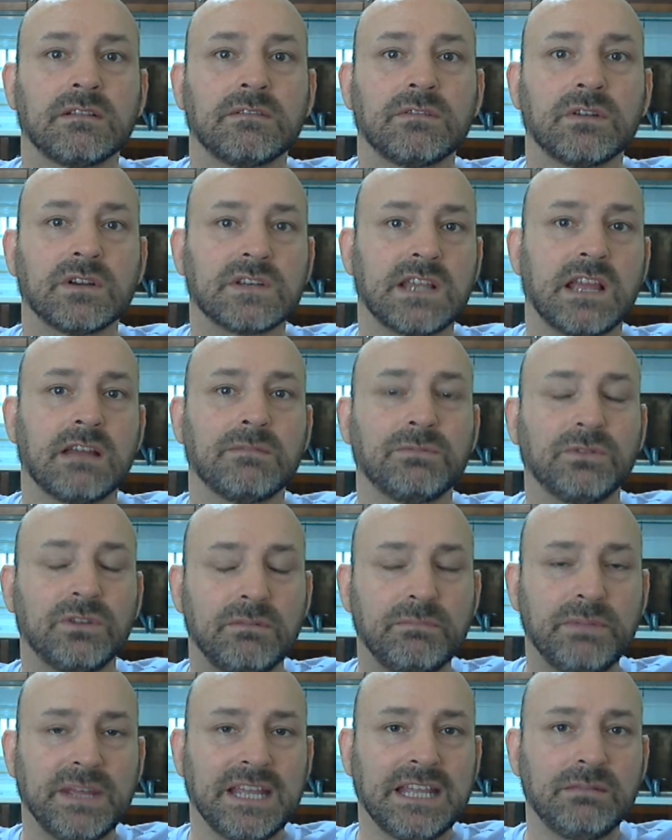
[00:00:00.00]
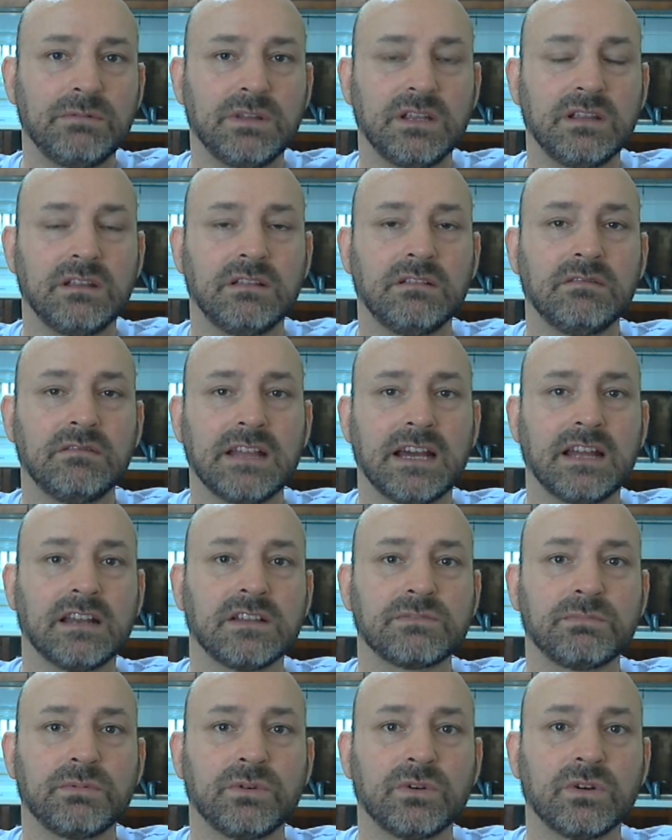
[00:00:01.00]
For example, a baby that
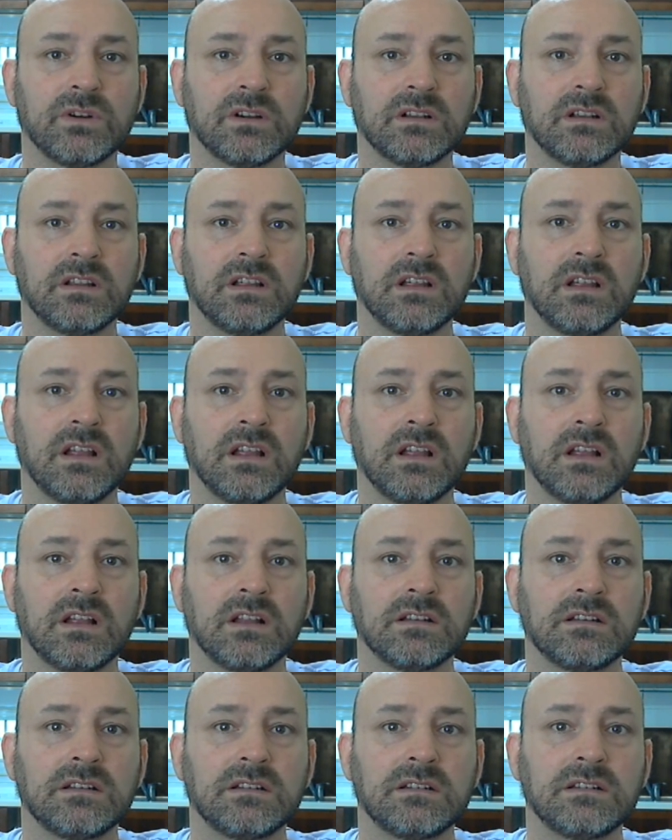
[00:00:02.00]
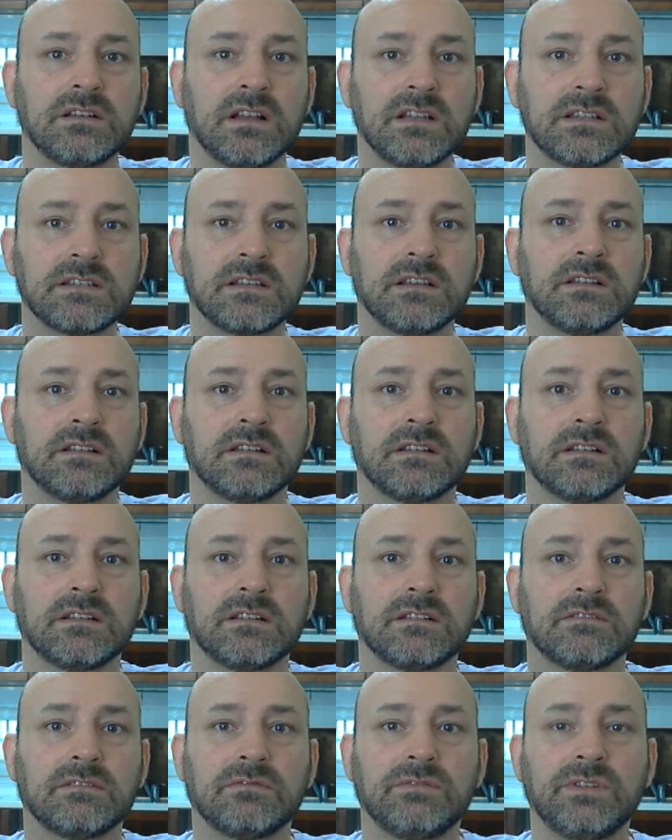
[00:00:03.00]
is born doesn't
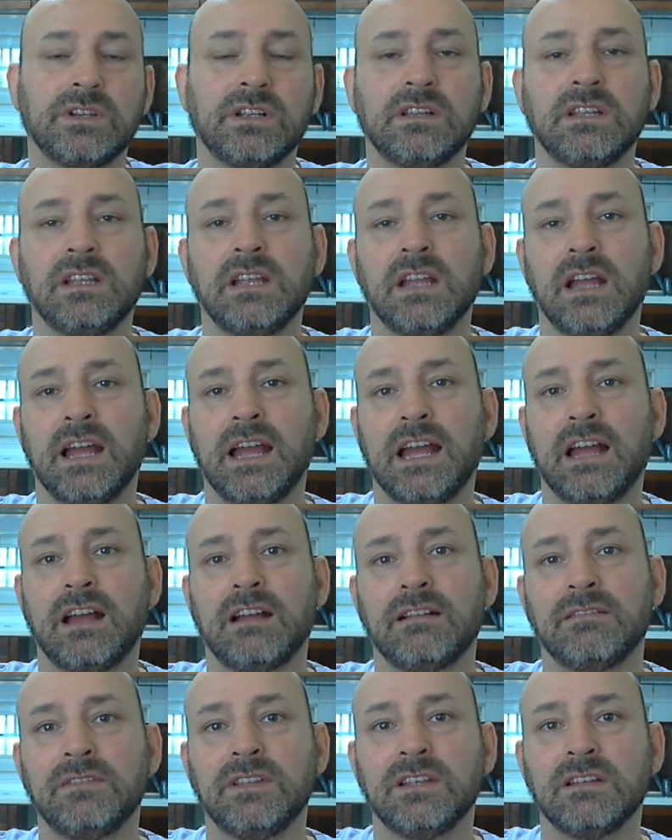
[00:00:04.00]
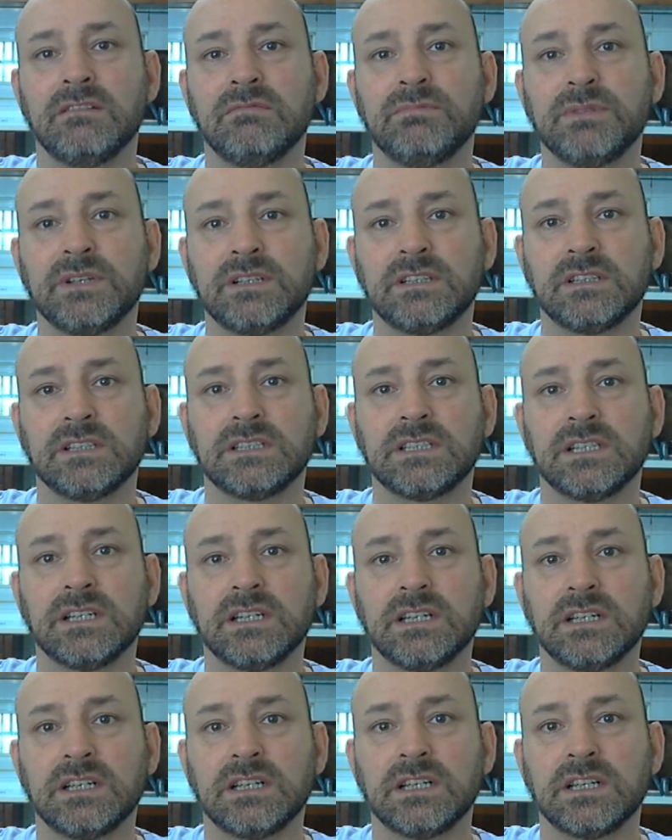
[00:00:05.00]
really have the
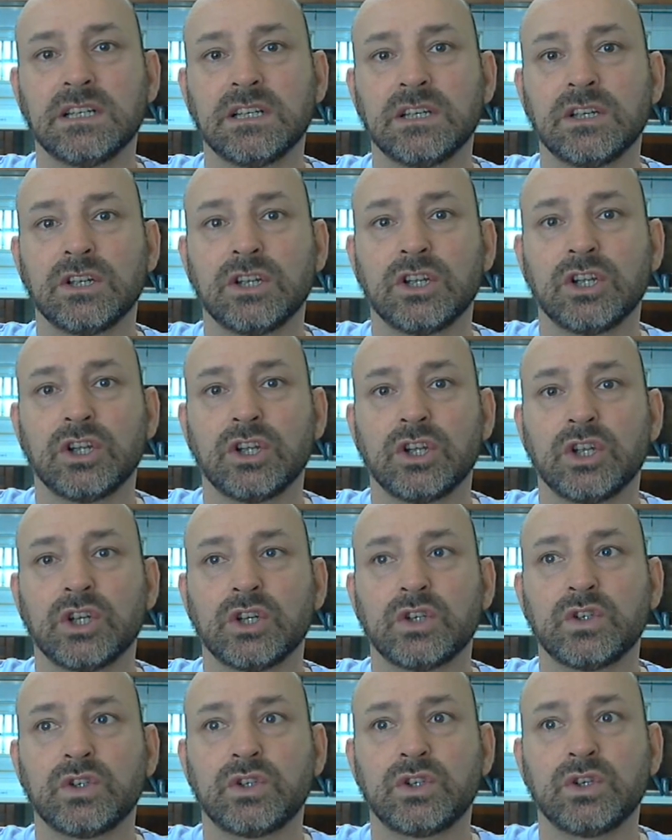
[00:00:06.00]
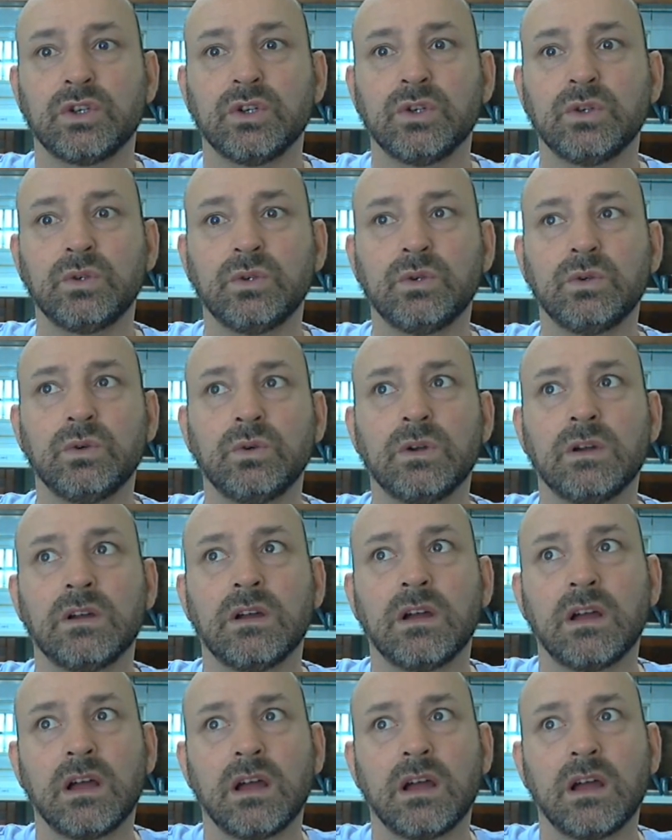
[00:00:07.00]
ability to